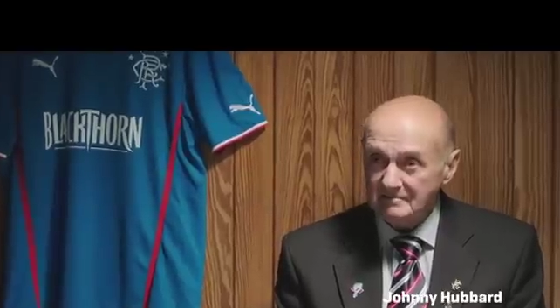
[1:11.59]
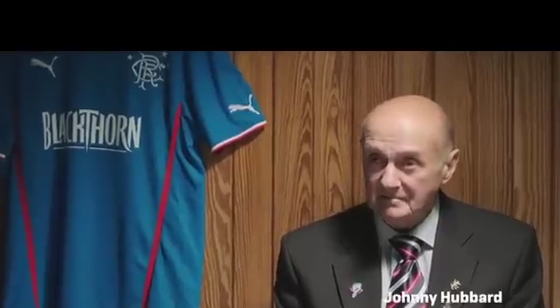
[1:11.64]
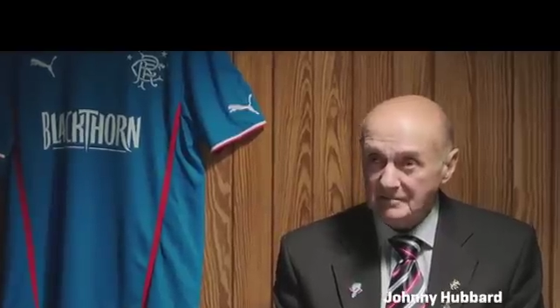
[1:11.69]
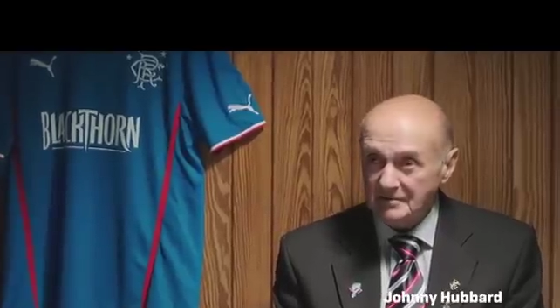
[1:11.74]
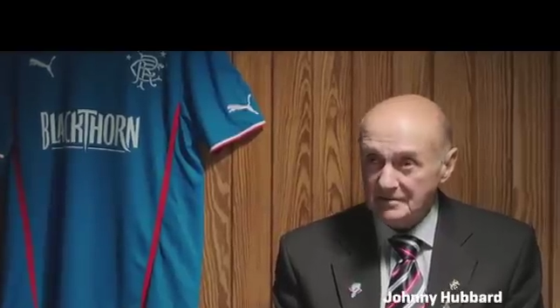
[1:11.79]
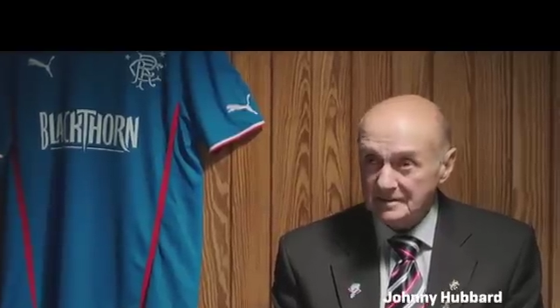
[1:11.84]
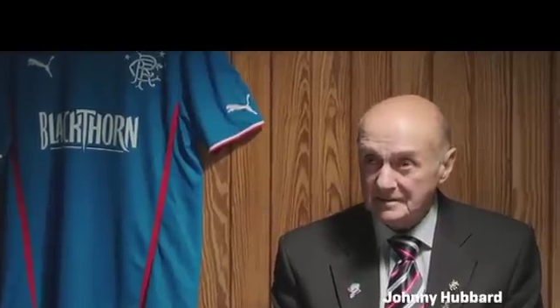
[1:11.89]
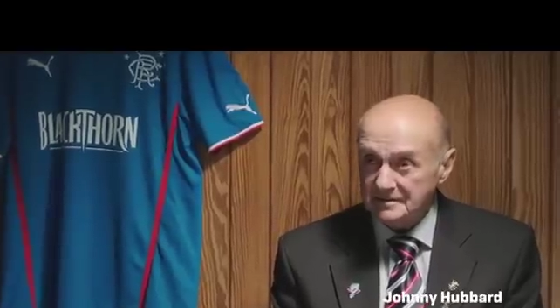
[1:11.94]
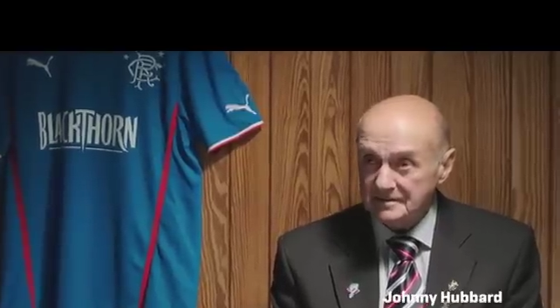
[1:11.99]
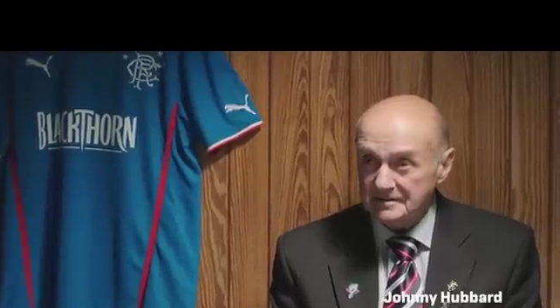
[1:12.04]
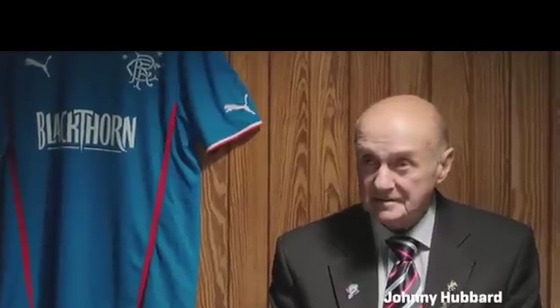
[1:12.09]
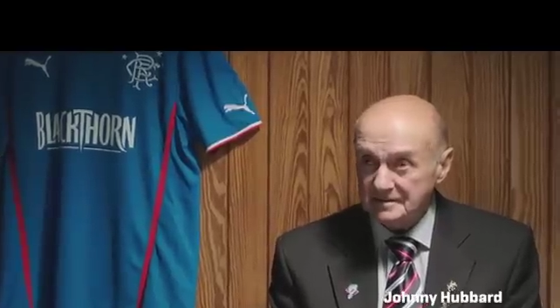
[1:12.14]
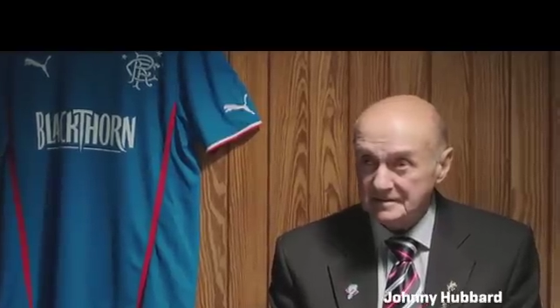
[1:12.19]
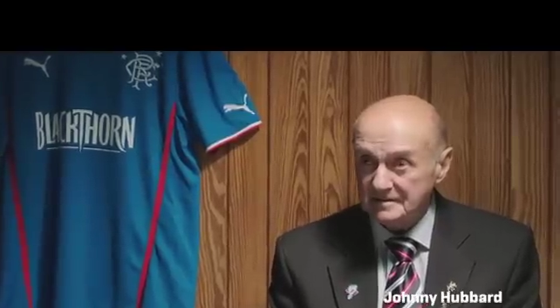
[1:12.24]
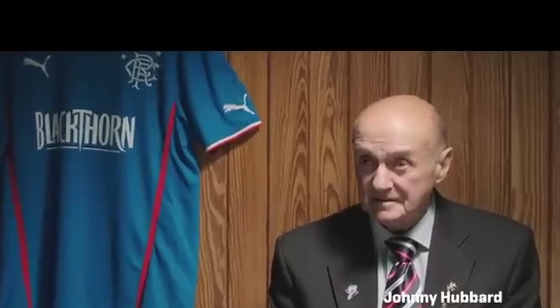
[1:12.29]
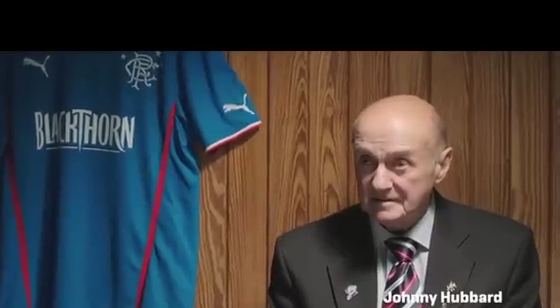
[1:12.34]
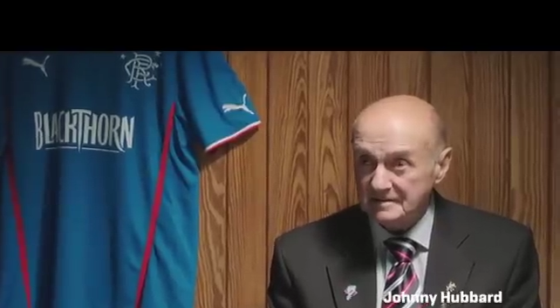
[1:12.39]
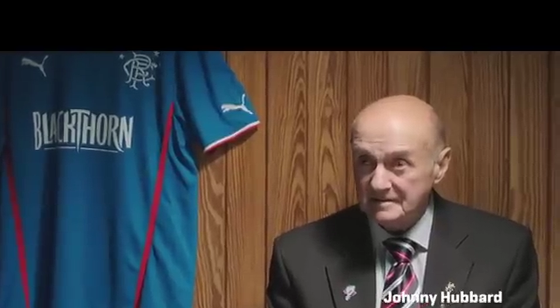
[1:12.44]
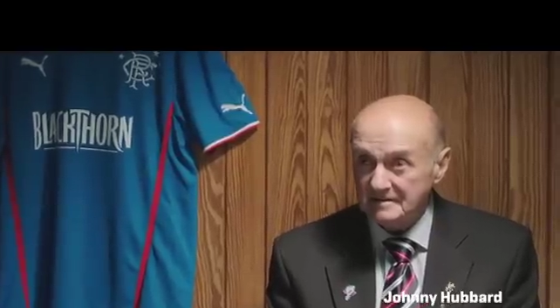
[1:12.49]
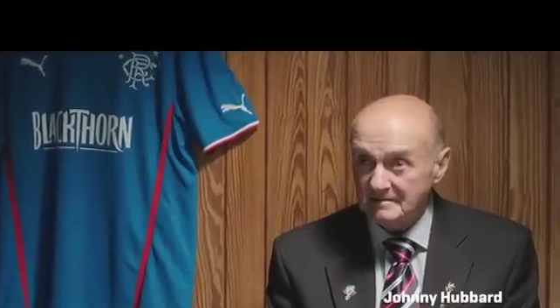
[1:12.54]

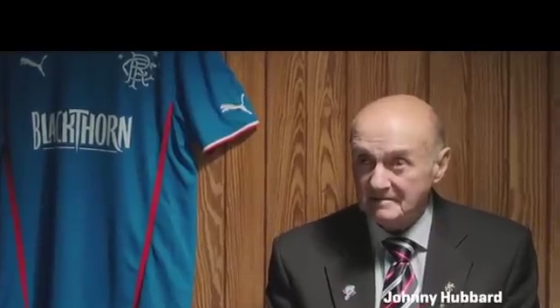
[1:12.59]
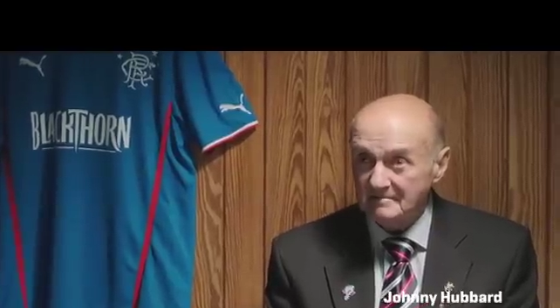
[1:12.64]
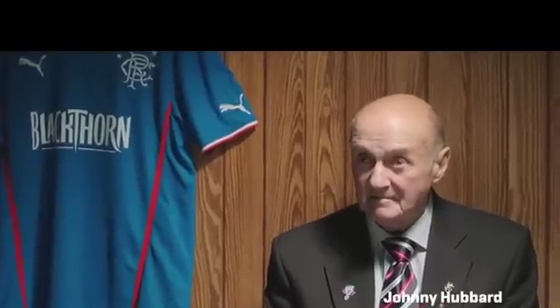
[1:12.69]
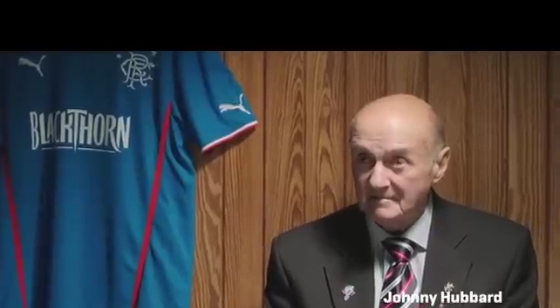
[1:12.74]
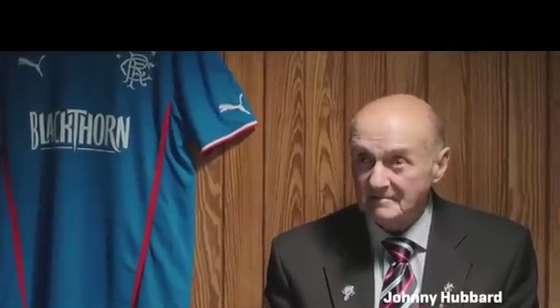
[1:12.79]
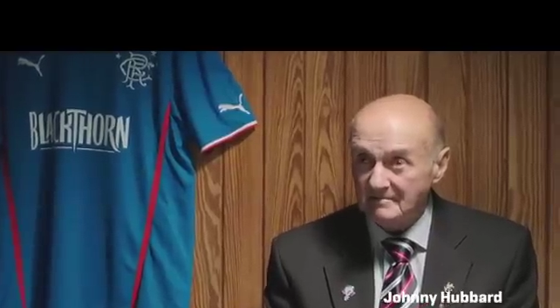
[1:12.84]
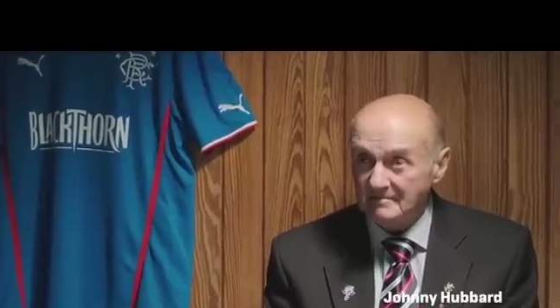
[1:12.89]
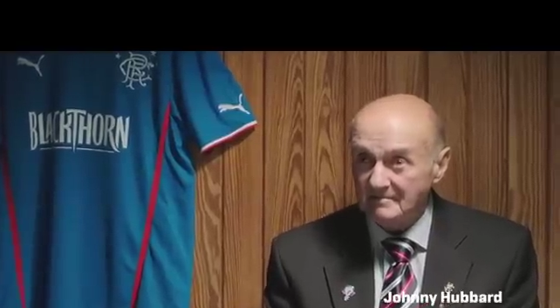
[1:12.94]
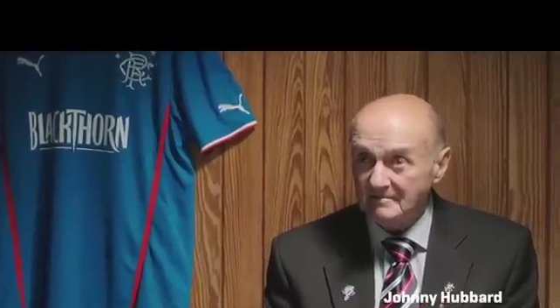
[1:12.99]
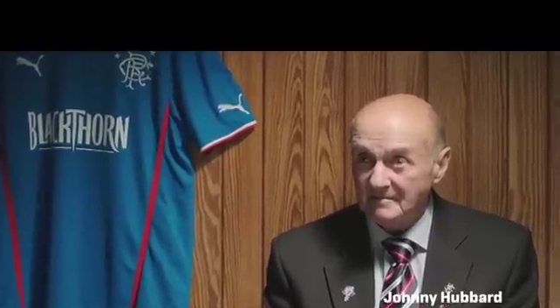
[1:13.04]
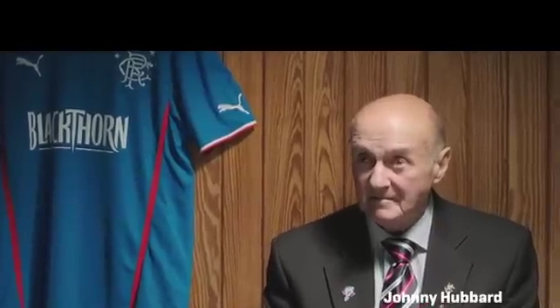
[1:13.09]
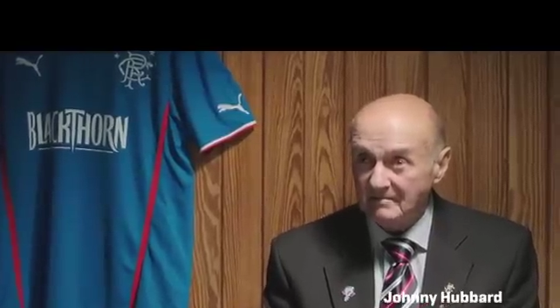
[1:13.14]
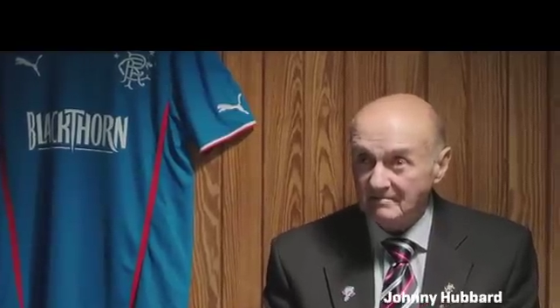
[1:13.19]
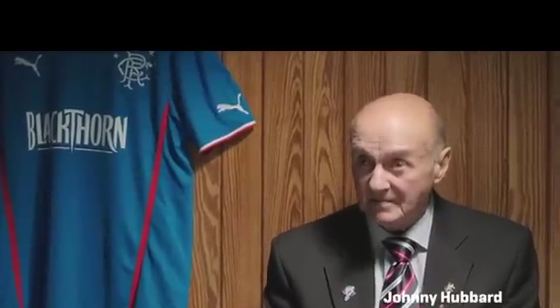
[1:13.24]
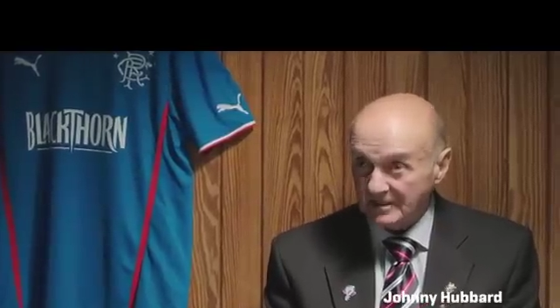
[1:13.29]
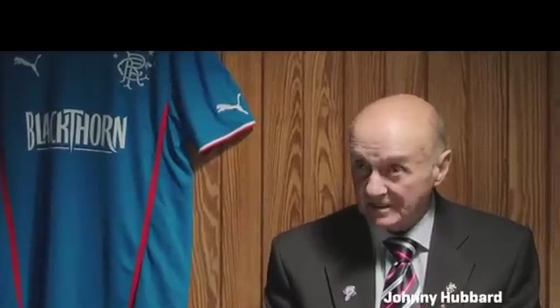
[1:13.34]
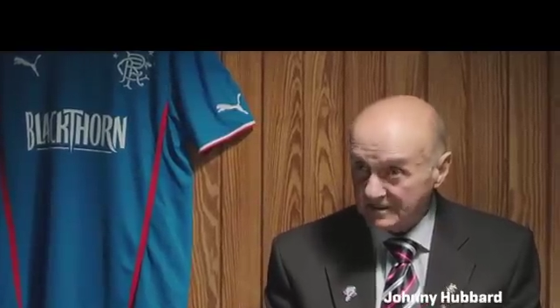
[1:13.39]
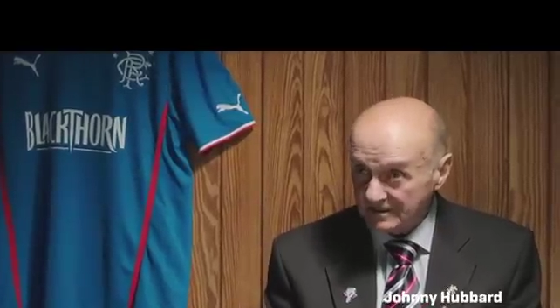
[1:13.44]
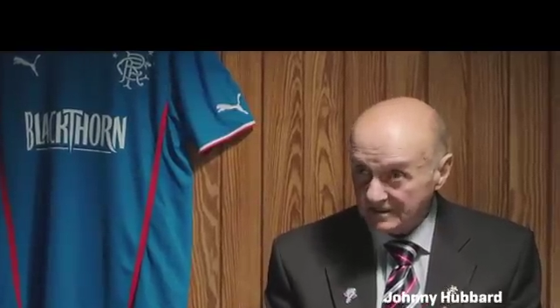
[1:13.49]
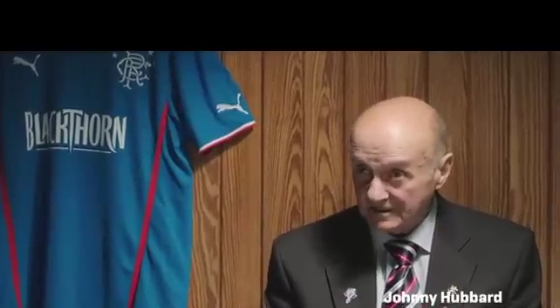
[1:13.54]
beat
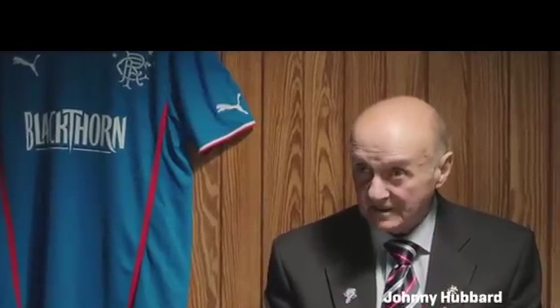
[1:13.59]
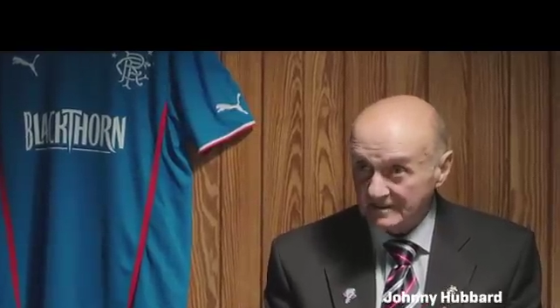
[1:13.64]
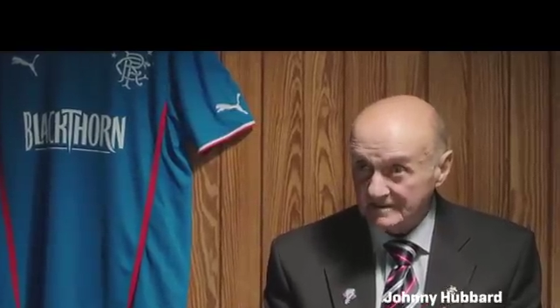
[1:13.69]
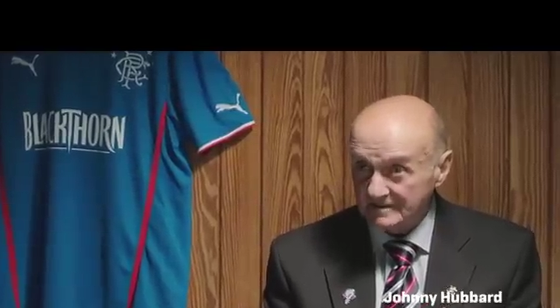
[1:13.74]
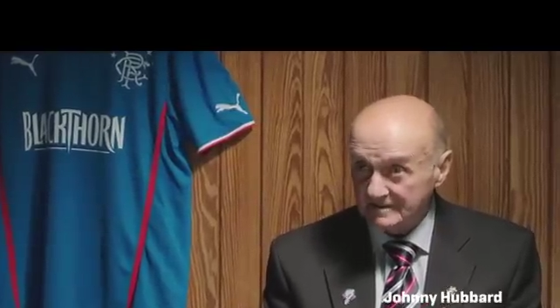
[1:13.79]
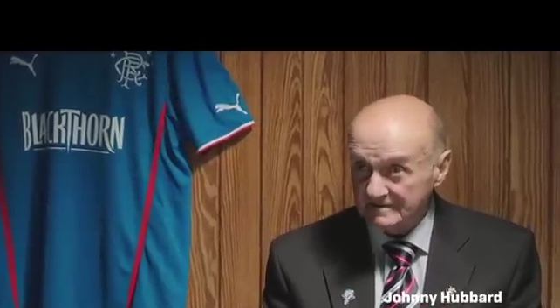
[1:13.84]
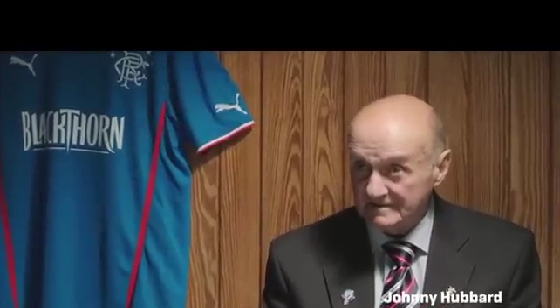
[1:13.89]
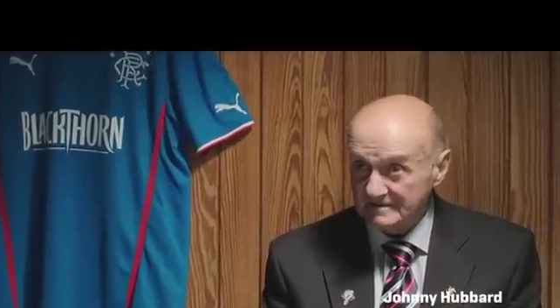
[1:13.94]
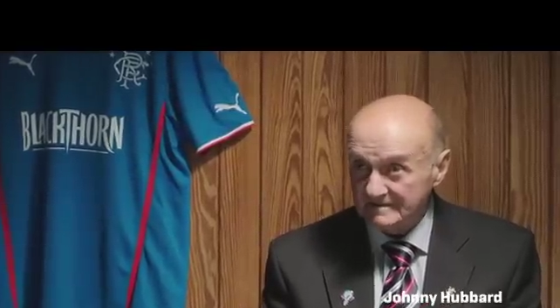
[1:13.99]
Meechan,